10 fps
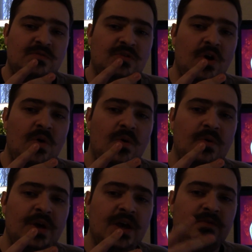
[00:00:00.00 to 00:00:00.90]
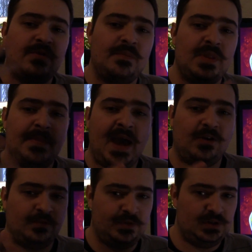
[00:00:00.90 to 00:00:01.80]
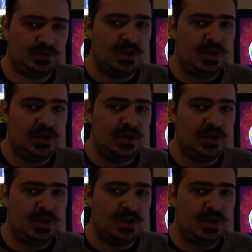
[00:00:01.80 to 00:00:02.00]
go from the battlefield.